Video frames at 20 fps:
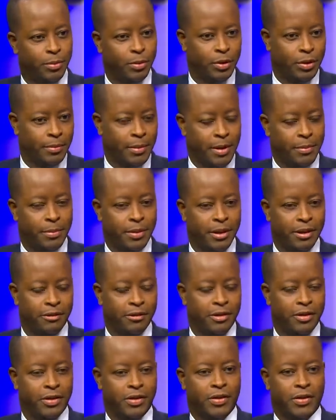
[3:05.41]
Both of my
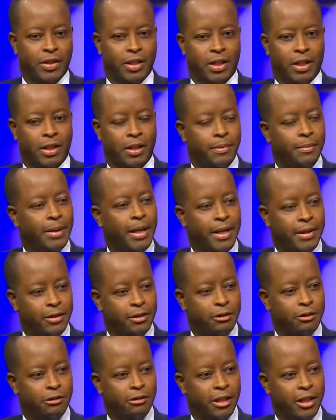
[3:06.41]
parents had
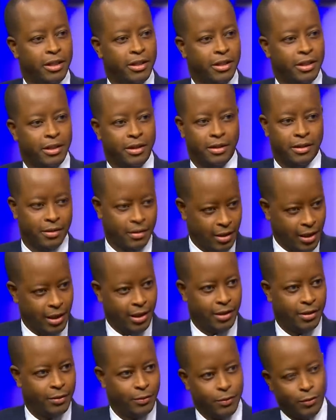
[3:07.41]
the trait, and
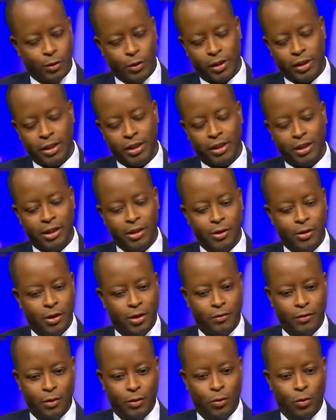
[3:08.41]
unfortunately, you
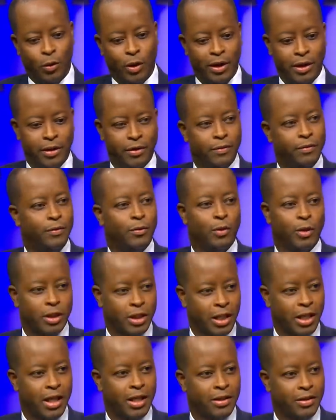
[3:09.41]
have a 1 in 4
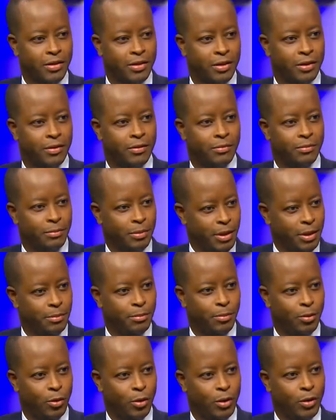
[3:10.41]
chance of
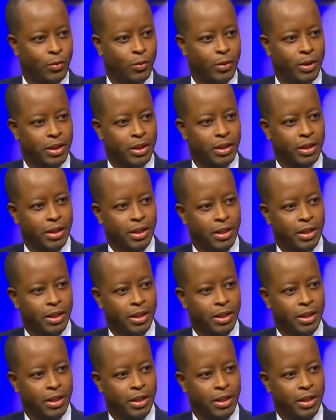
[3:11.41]
being born with